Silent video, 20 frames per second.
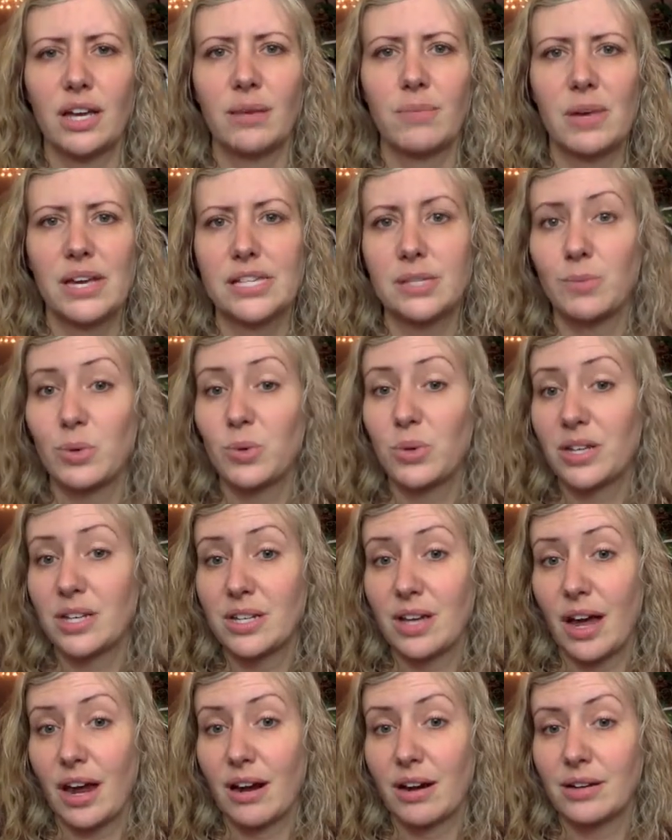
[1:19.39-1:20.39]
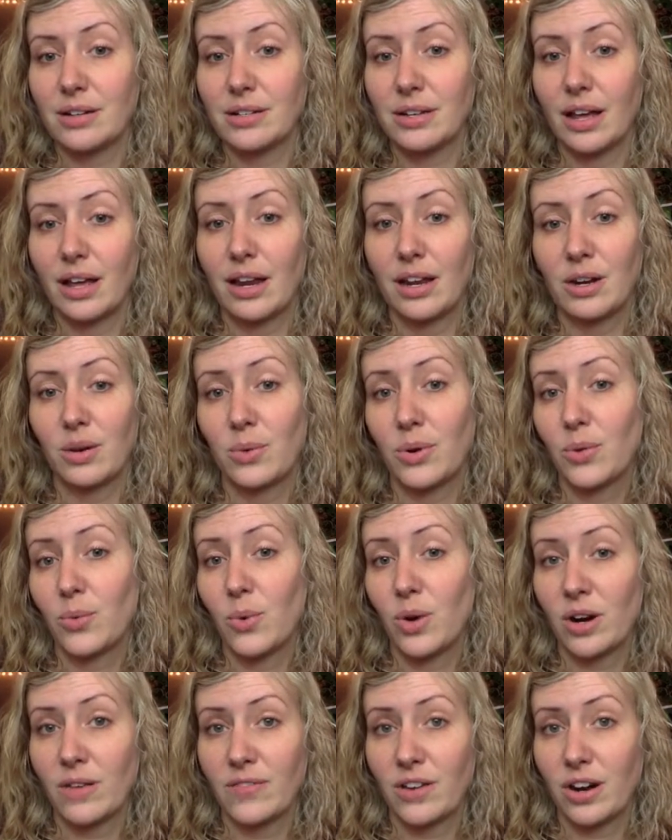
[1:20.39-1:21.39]
It makes me really tired, and I don't want to
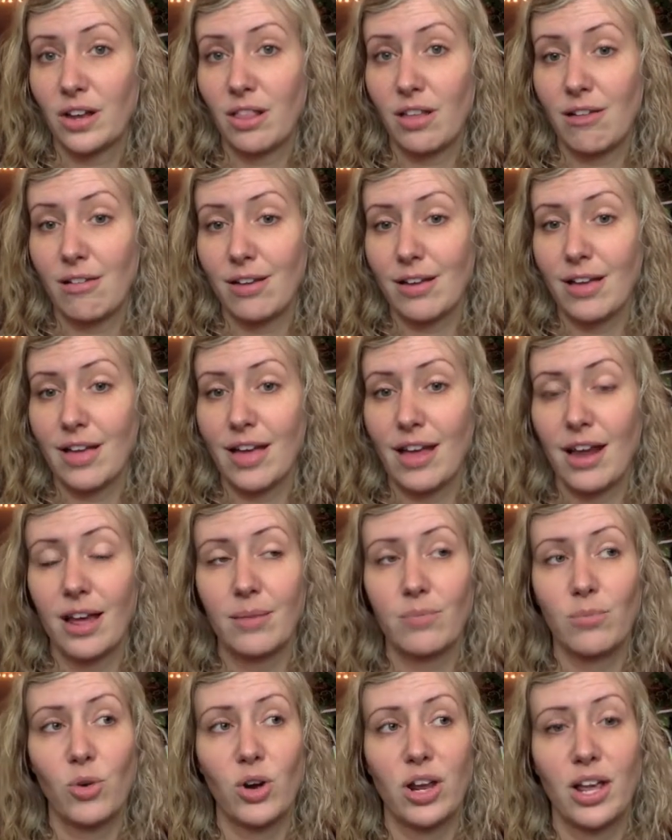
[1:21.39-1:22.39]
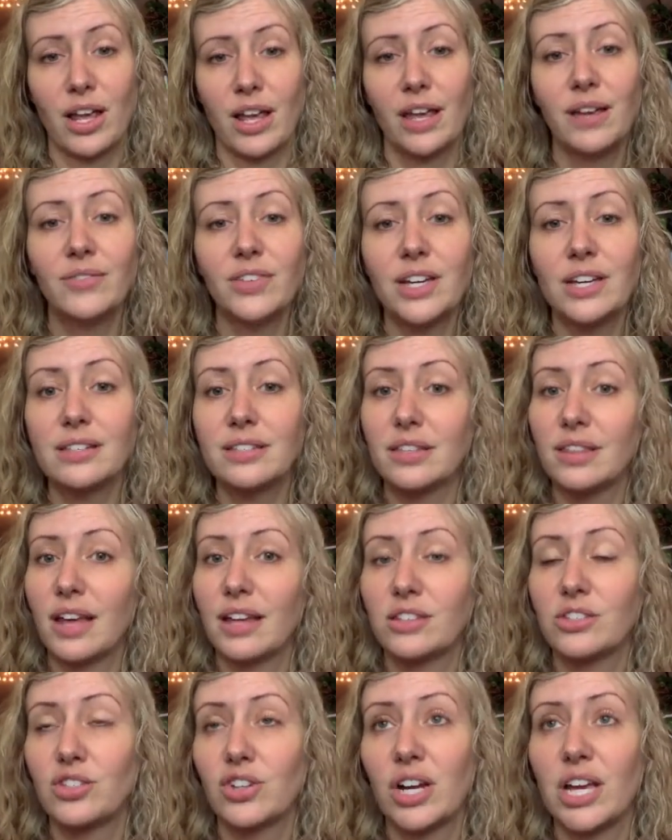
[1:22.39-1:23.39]
work very long, and I'm working evenings, and
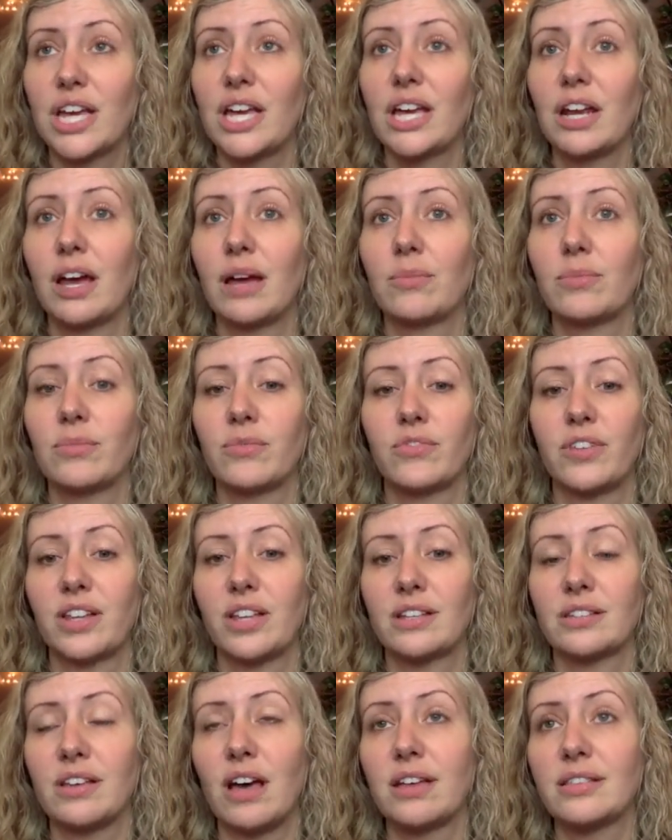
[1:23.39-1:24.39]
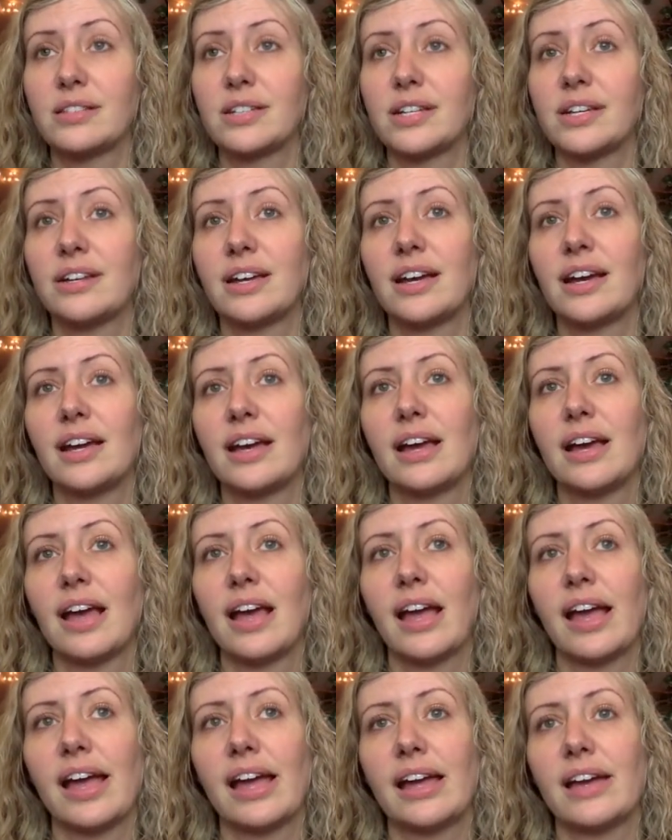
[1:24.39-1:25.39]
that's tricky, and I feel exhausted,
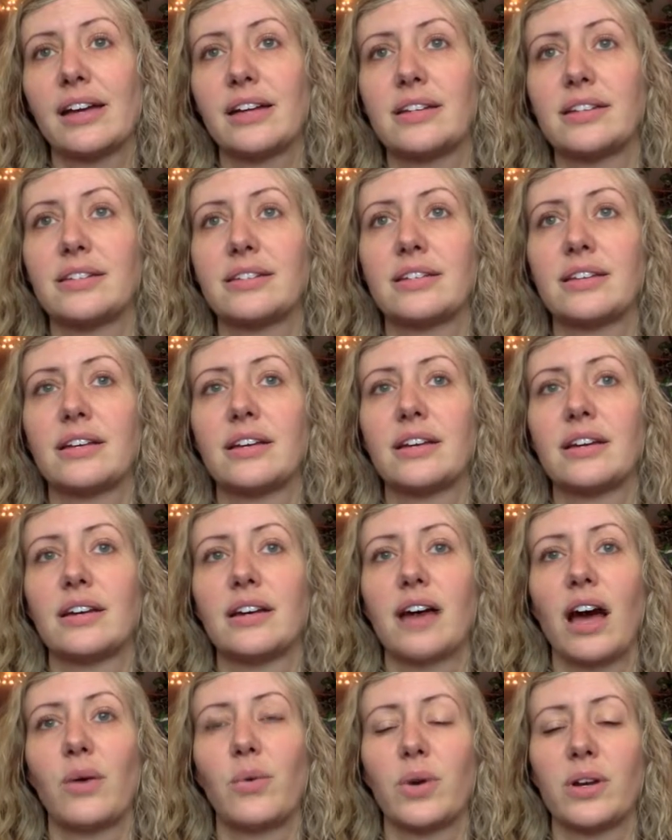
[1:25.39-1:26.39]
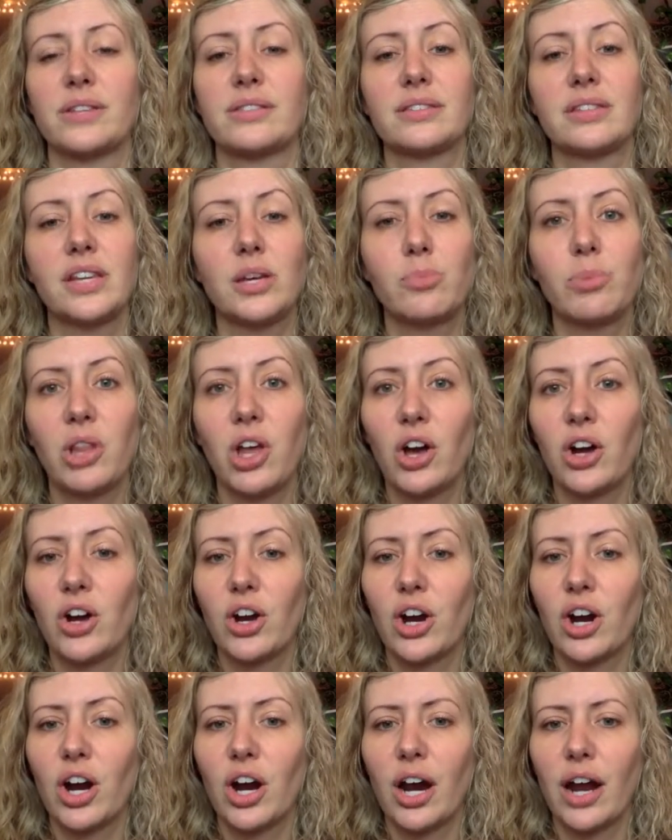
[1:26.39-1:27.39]
and I want to sleep
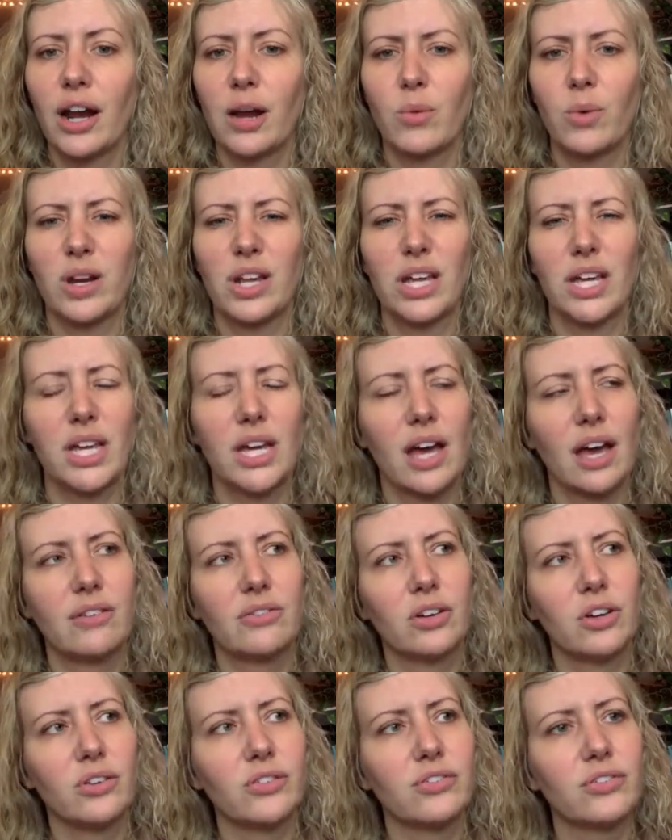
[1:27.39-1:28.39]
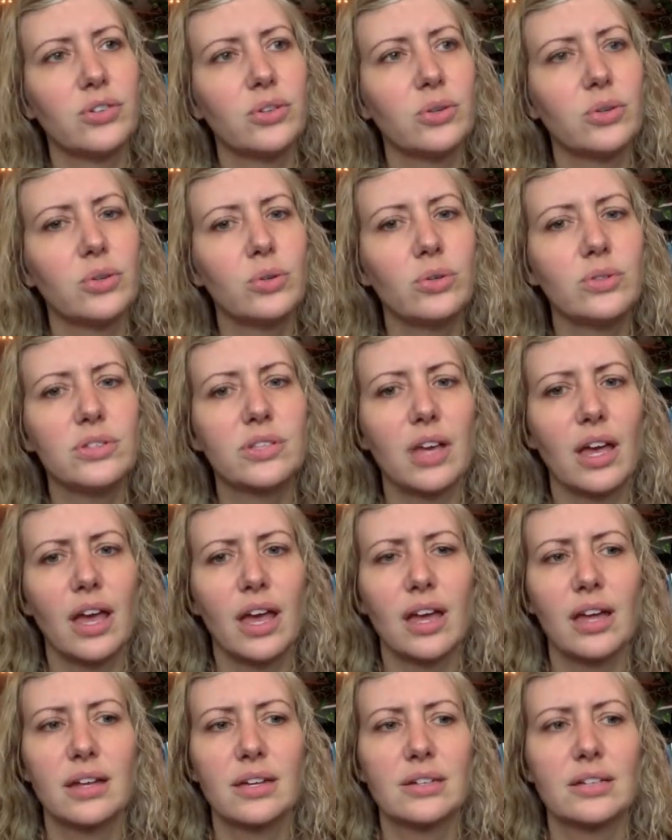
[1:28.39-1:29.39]
longer, and I want to eat heavier foods,
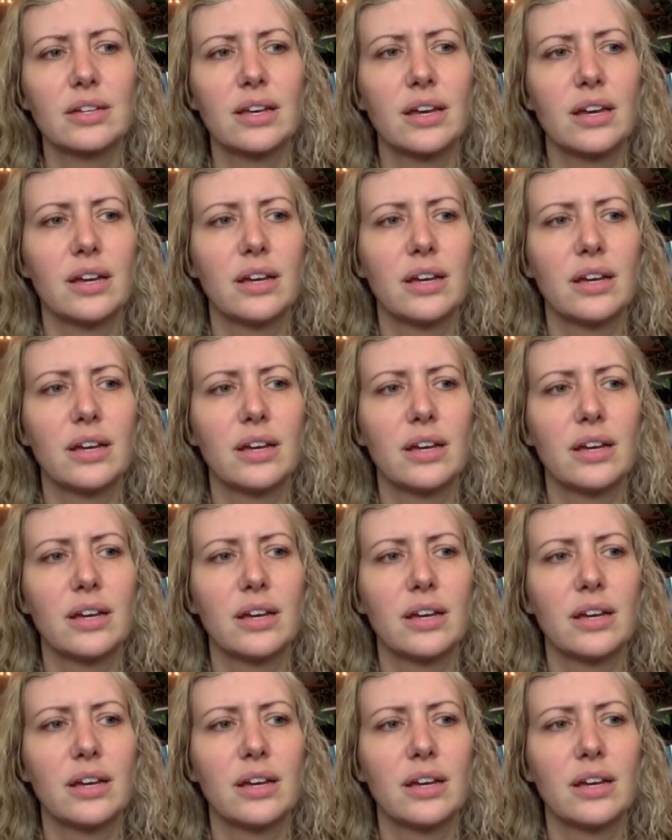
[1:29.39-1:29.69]
and